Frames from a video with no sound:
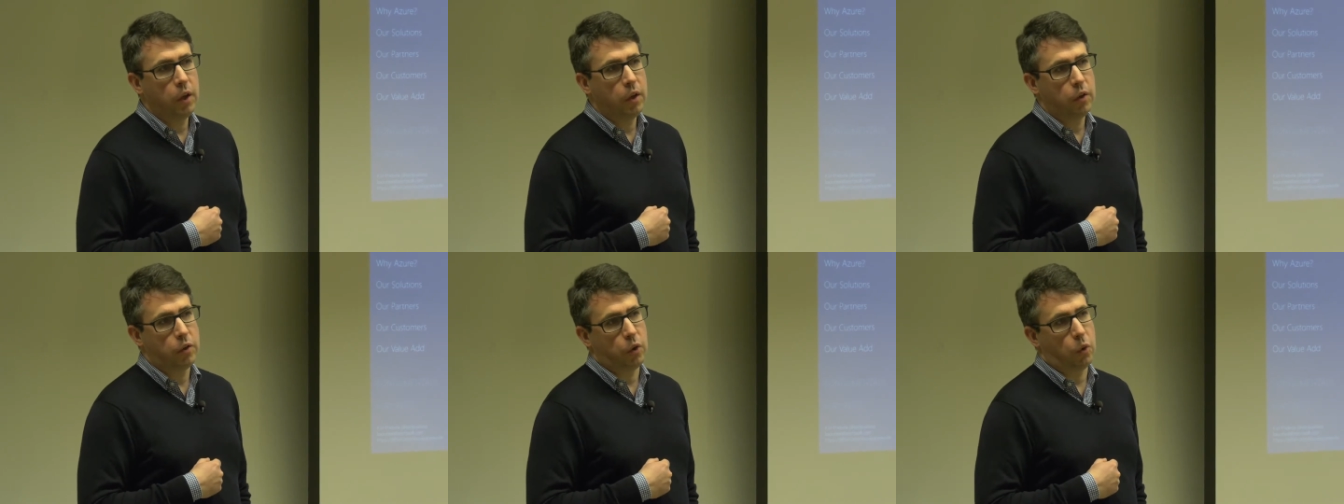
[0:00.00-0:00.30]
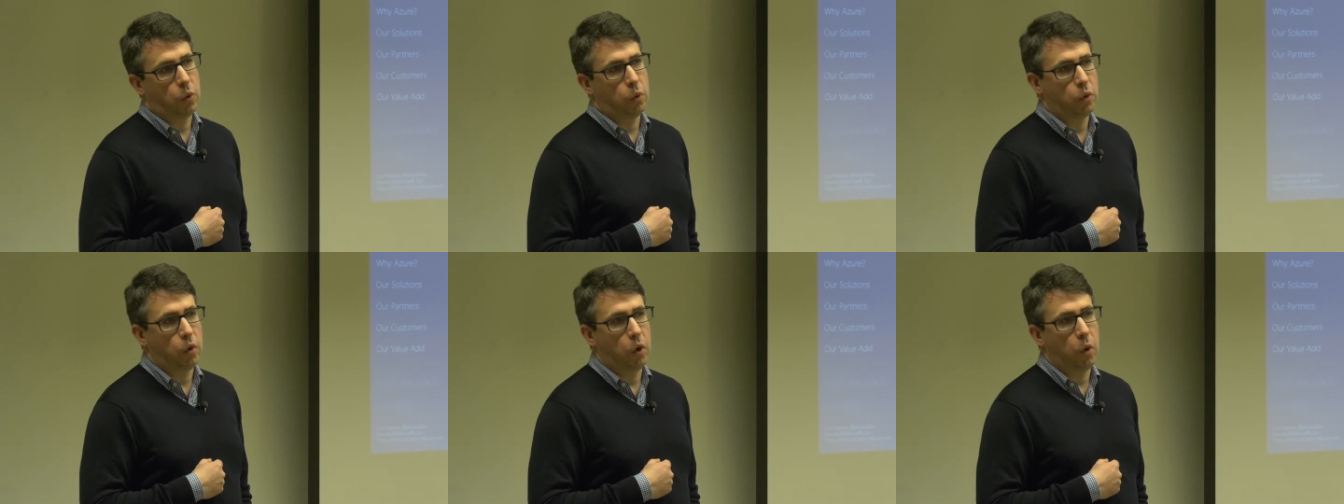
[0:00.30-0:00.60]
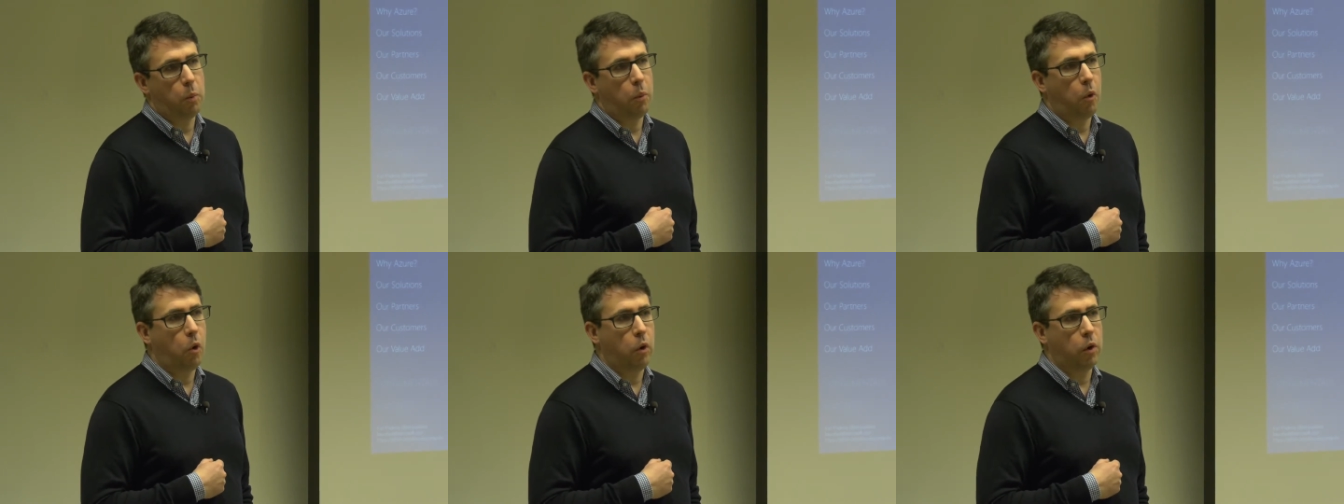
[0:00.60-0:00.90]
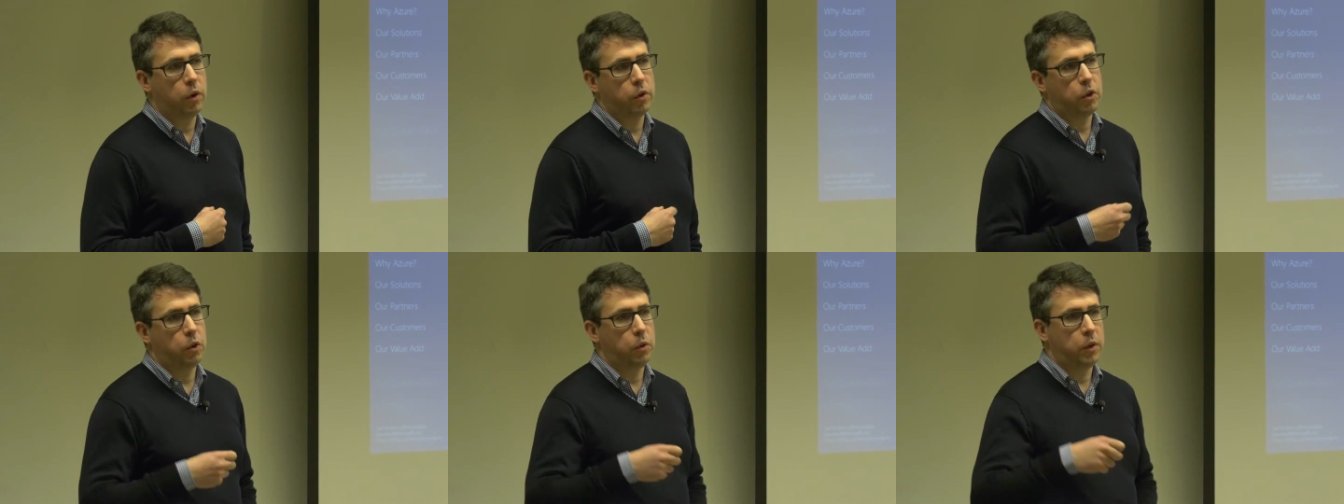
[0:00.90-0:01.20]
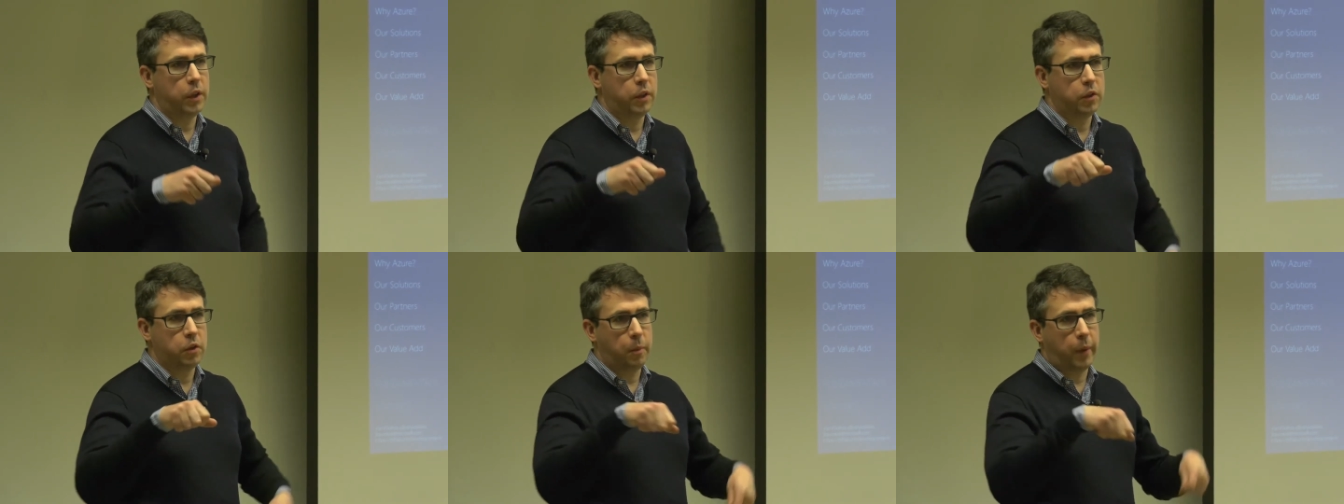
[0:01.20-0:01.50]
So no more do you
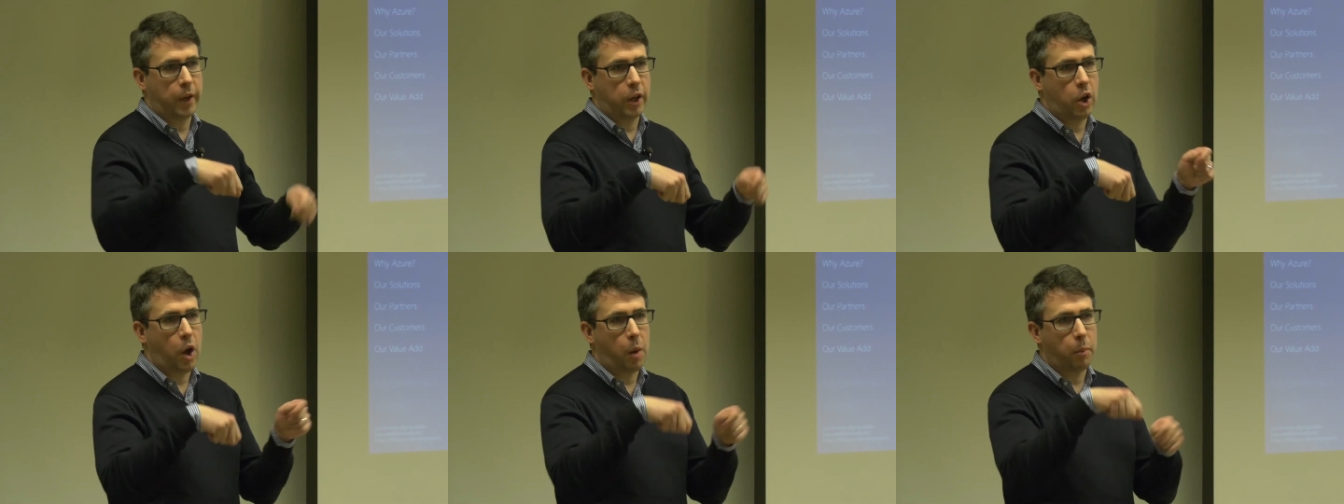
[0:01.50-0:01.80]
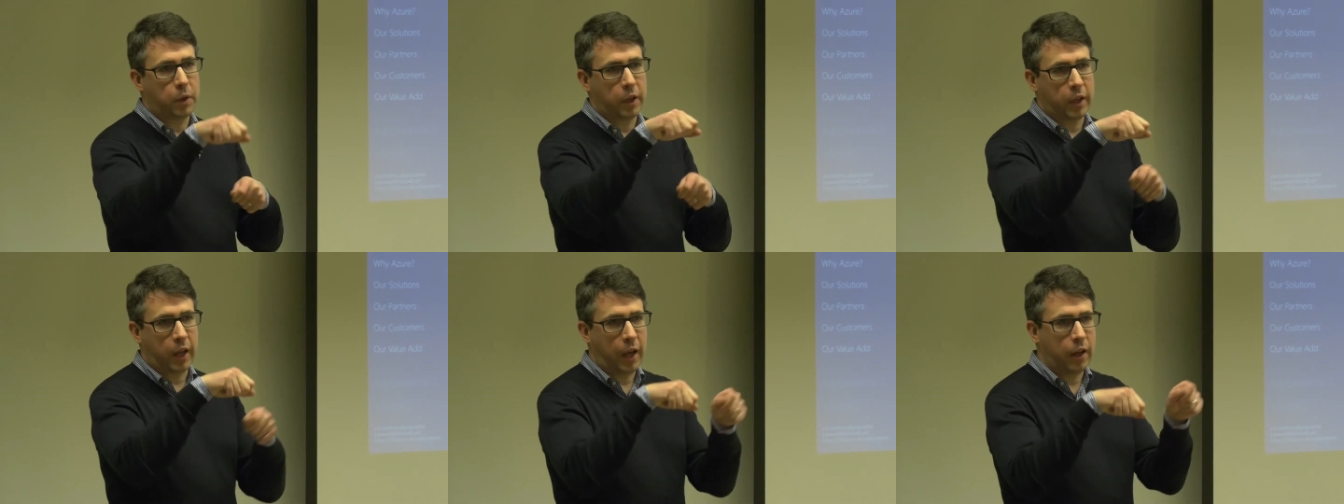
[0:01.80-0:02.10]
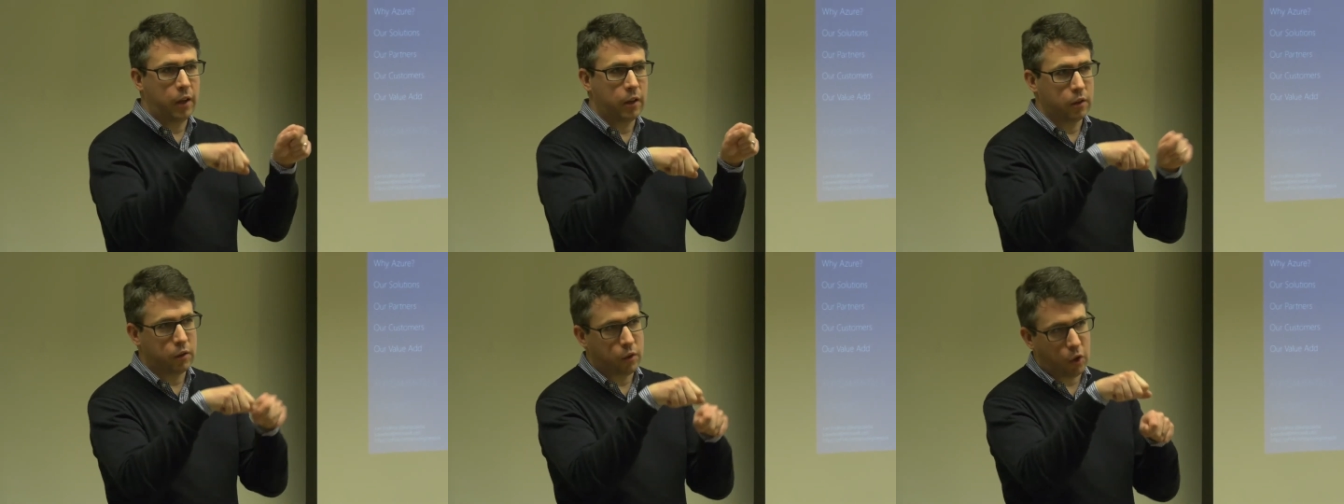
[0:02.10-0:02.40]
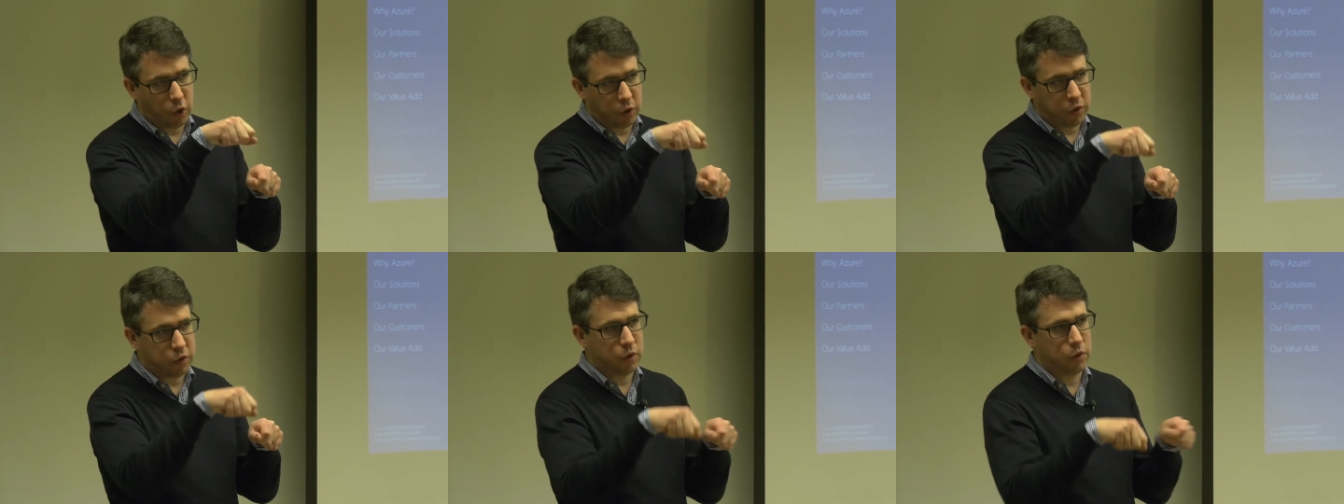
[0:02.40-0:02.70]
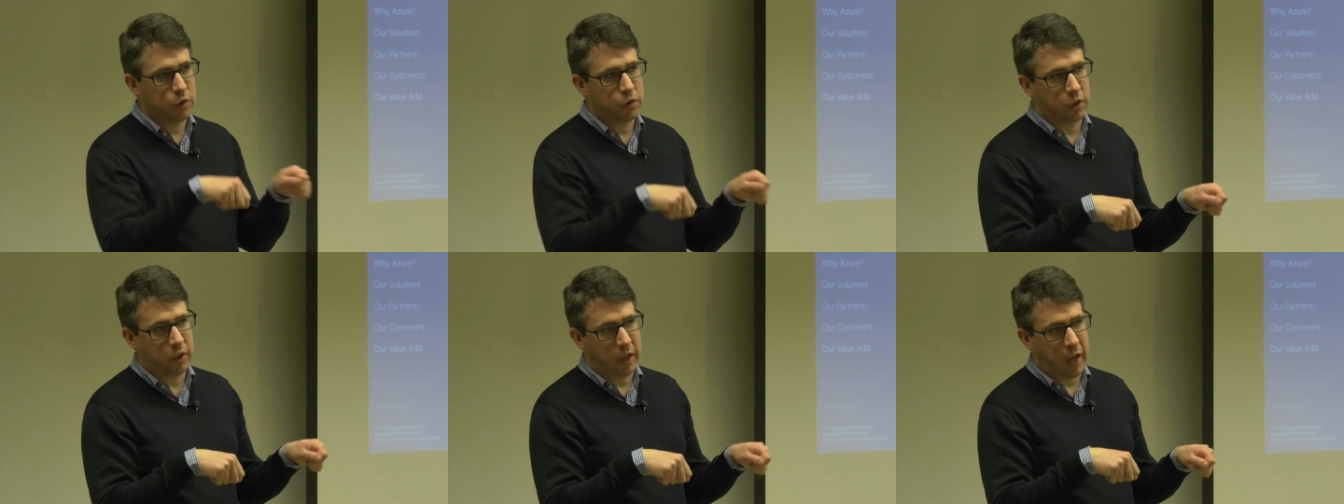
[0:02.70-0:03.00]
need to make complicated
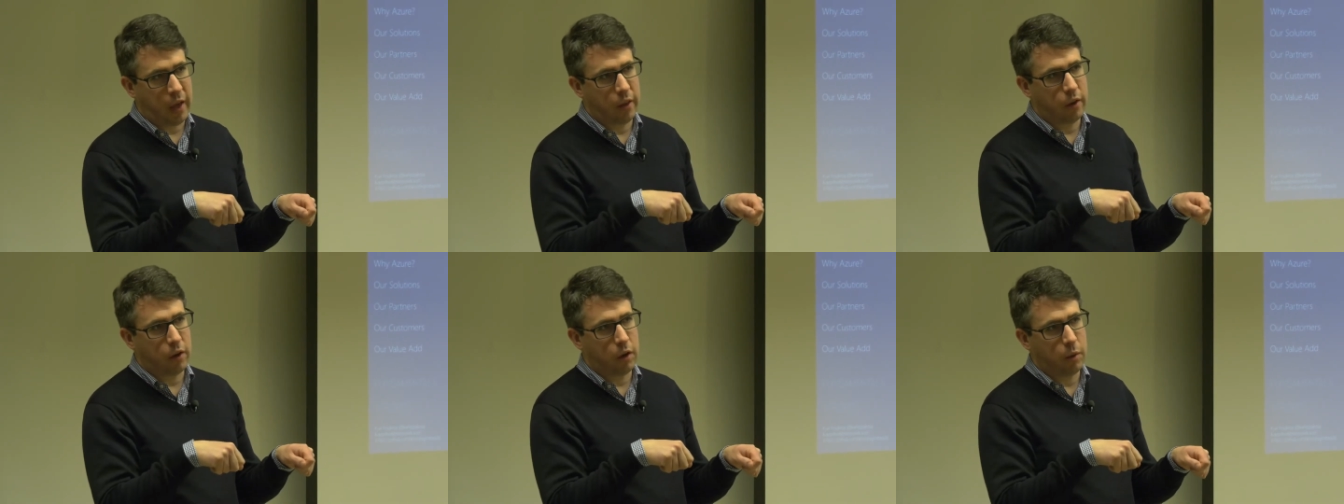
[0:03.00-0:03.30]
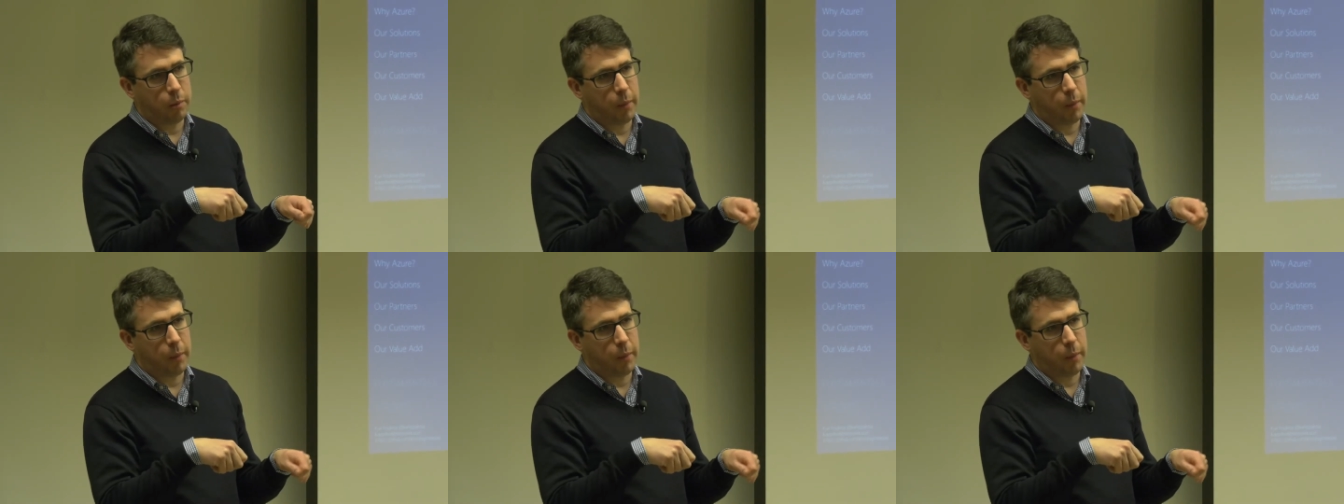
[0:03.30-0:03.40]
clusters together.